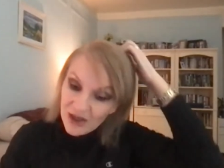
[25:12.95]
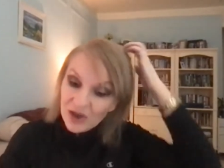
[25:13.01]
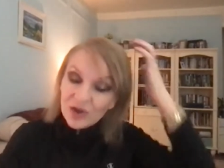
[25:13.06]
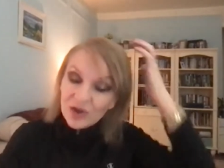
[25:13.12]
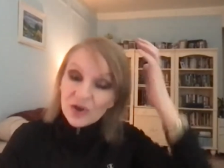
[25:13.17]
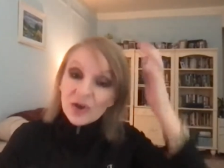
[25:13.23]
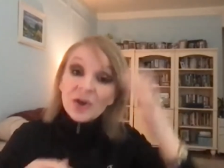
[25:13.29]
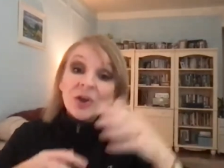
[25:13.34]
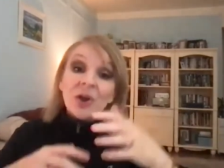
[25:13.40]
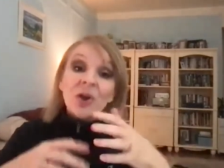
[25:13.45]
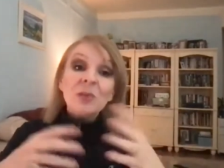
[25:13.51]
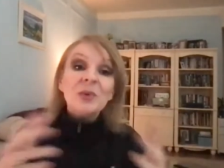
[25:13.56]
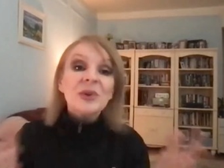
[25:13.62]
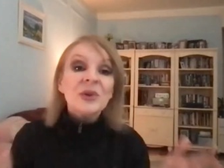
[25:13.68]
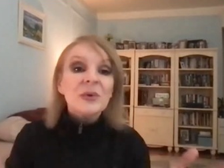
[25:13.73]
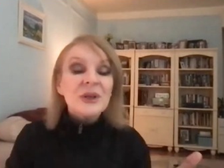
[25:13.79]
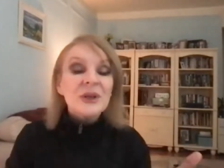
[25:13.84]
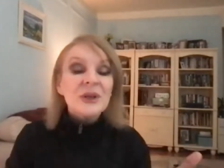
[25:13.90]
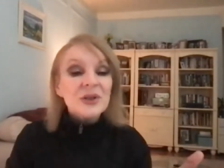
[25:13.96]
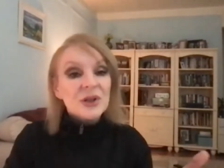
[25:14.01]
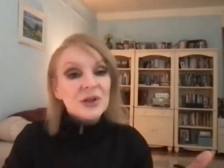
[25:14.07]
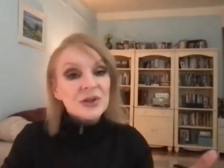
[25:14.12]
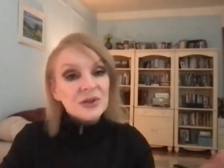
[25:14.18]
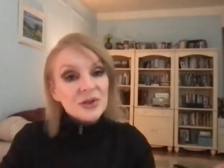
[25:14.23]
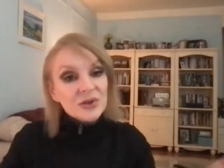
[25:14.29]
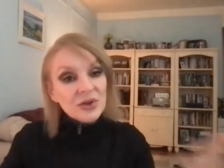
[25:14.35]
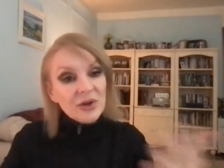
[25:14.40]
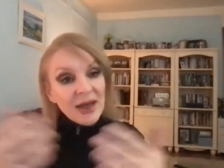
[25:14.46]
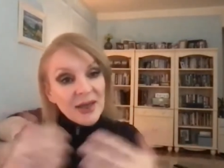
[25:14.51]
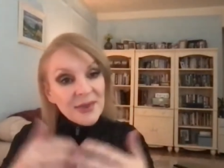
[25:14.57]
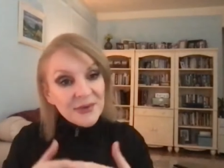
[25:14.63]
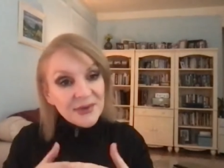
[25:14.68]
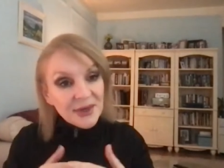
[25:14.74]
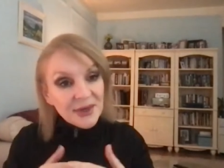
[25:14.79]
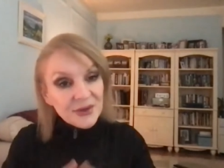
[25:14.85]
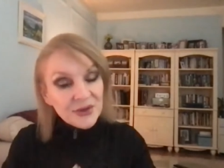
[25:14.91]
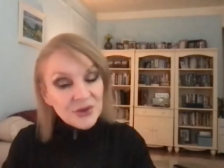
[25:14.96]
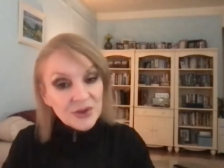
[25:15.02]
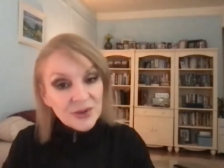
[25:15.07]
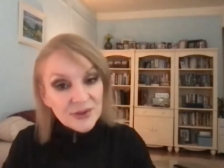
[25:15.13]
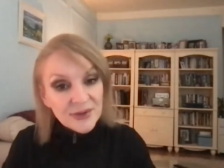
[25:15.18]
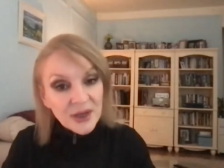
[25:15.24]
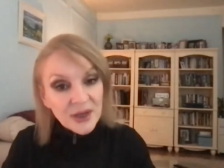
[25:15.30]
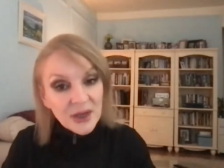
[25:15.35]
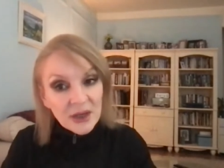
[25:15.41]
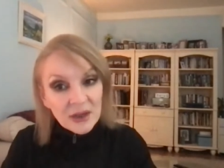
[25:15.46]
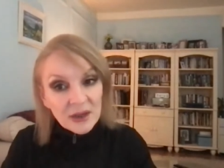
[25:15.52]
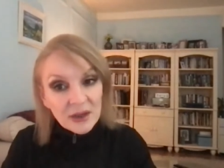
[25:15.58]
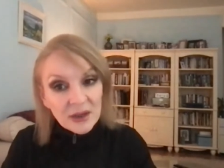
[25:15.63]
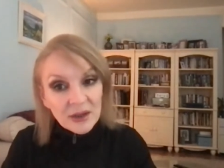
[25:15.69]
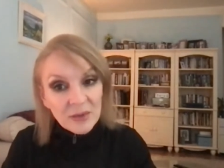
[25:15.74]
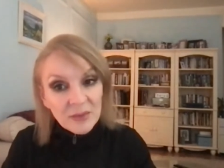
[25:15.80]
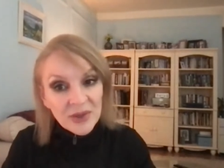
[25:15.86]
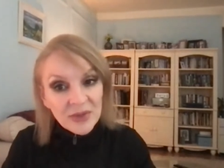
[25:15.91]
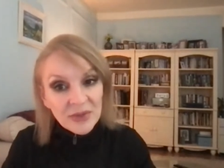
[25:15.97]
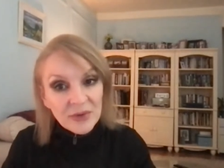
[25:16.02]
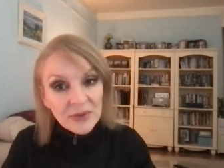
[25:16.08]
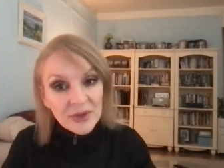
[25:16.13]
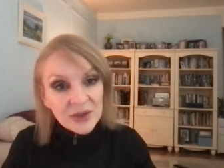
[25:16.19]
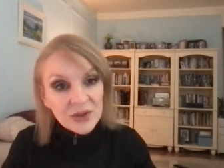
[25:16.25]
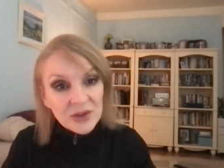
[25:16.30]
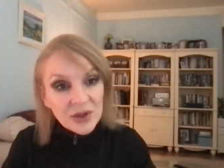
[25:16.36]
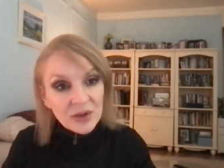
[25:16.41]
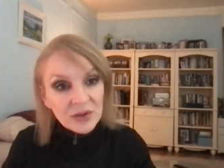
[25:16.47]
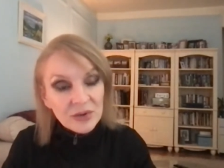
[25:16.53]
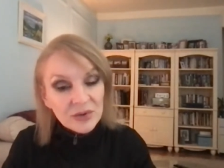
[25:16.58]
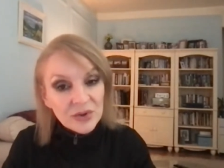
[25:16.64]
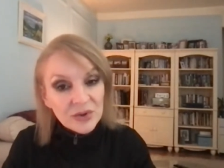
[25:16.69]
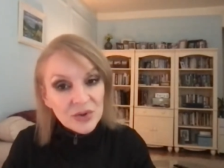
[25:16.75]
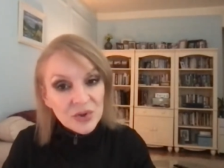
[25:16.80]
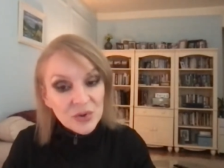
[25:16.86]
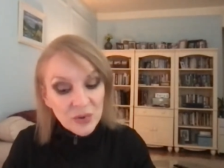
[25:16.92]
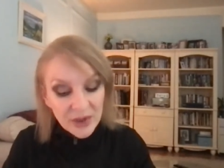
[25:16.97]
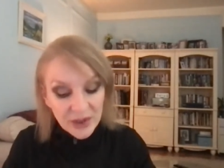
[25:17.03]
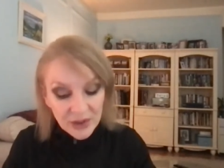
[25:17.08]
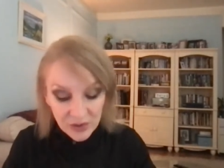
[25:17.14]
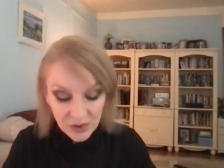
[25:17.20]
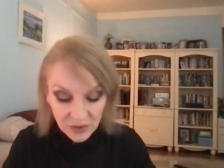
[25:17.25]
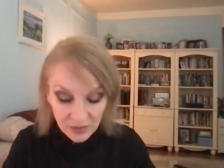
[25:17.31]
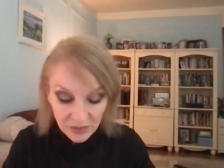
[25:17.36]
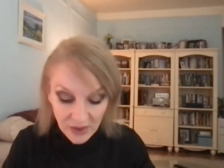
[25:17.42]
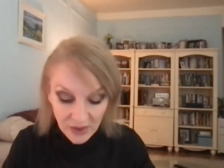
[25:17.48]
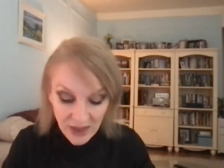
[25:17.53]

you can open the windows because your ancestors can come in the window to join you.